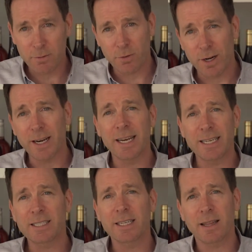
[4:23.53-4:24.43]
for at
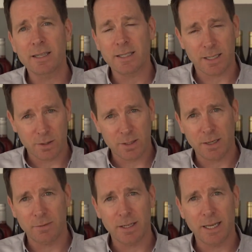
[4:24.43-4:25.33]
least another 6 or
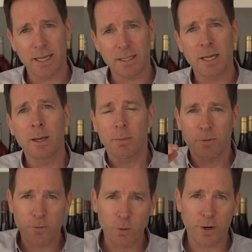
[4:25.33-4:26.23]
7 years
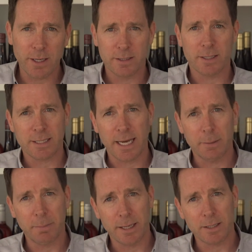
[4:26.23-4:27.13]
before it hits its
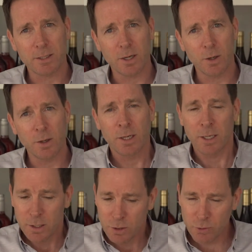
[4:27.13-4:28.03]
apex. So
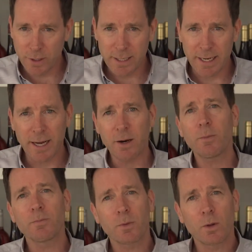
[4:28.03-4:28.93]
drink now